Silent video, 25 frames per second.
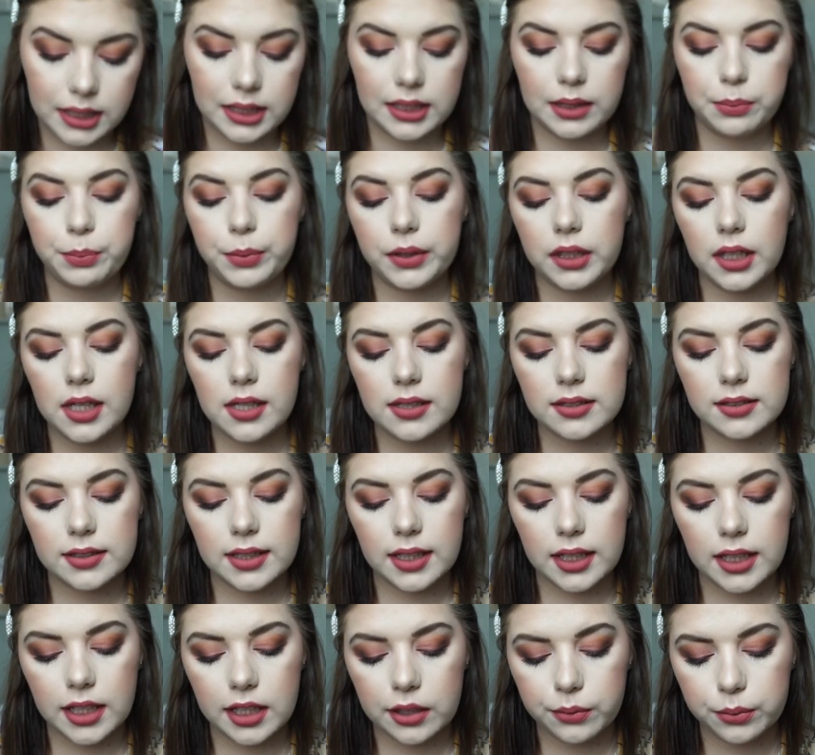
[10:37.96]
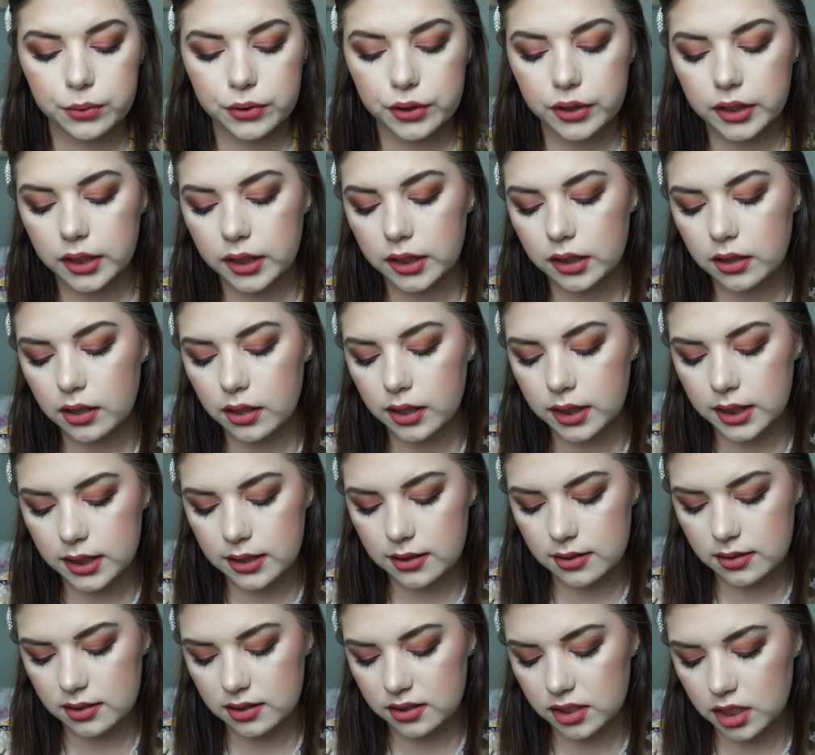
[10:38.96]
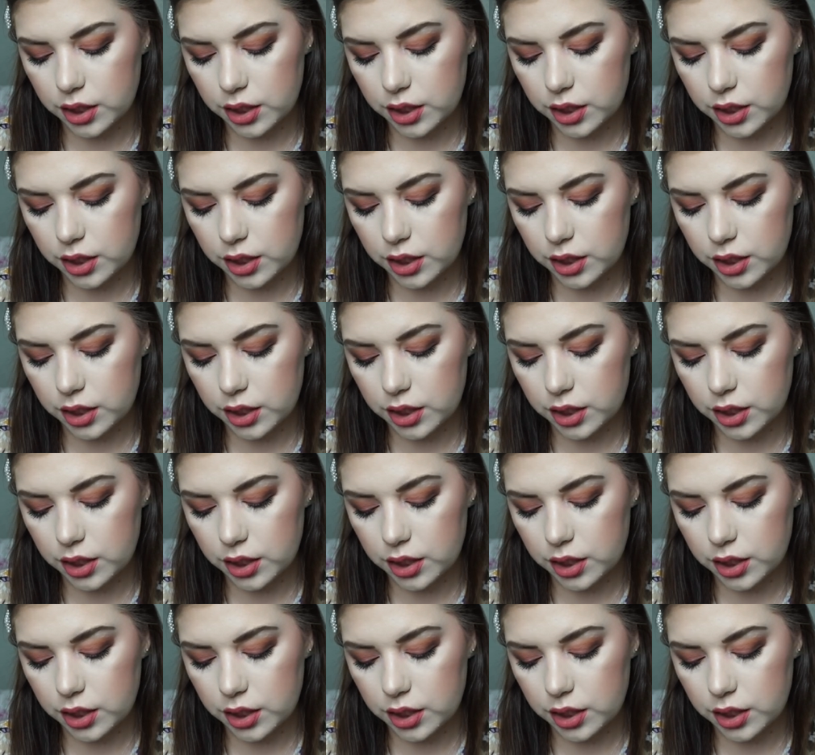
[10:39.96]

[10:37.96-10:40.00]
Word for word: a lip gloss that I'm working on is the